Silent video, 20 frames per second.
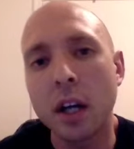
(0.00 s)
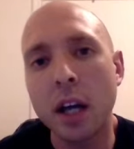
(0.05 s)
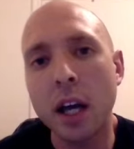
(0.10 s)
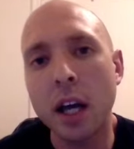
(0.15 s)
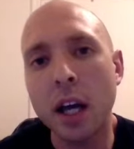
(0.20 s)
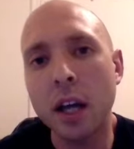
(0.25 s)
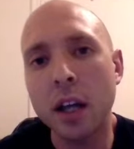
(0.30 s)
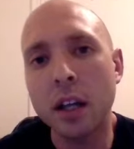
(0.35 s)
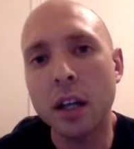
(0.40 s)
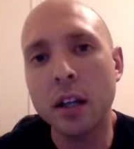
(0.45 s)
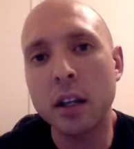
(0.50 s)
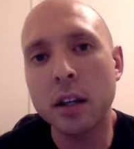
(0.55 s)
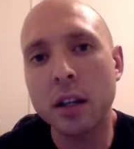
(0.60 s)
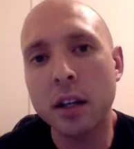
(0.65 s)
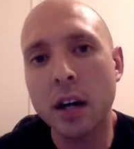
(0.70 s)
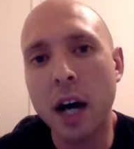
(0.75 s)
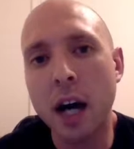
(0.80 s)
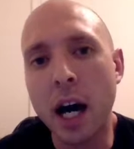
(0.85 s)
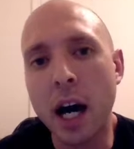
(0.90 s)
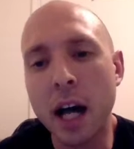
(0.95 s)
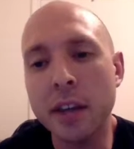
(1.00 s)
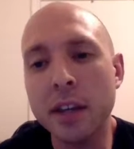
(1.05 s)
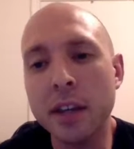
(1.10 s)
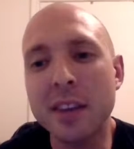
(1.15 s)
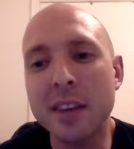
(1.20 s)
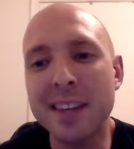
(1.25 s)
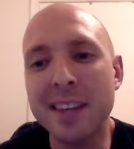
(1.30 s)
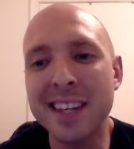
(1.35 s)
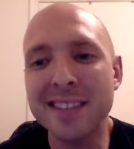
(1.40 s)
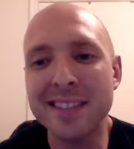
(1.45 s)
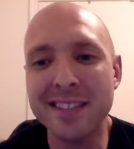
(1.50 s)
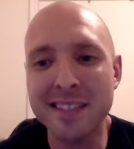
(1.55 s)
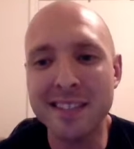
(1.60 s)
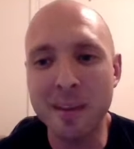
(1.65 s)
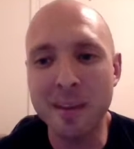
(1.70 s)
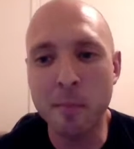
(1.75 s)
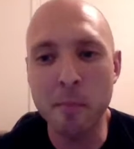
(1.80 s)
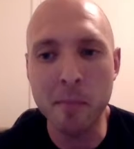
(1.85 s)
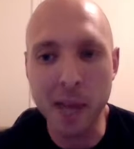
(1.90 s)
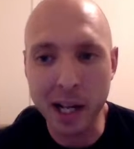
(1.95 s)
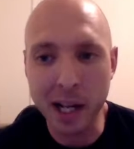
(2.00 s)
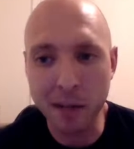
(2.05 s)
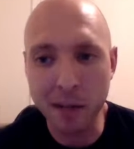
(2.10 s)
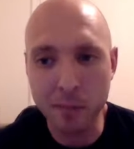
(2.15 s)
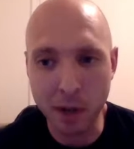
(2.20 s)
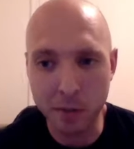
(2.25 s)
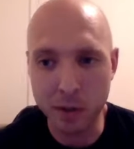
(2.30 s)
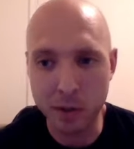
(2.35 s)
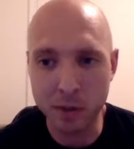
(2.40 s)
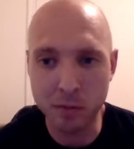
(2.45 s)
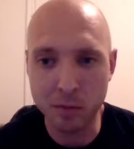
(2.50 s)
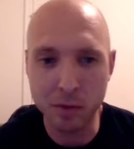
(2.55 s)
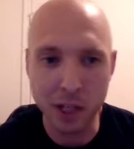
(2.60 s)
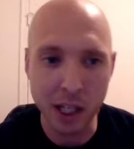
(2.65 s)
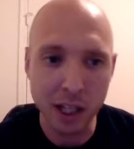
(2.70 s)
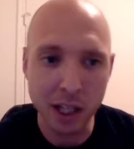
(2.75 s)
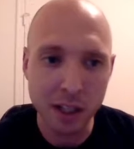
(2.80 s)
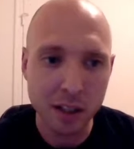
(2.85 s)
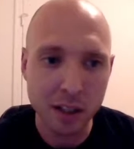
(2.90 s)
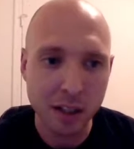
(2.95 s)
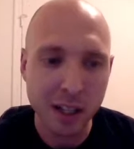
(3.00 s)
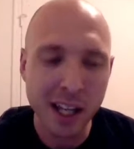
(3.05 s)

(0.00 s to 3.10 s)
And I think this is the minimum you need.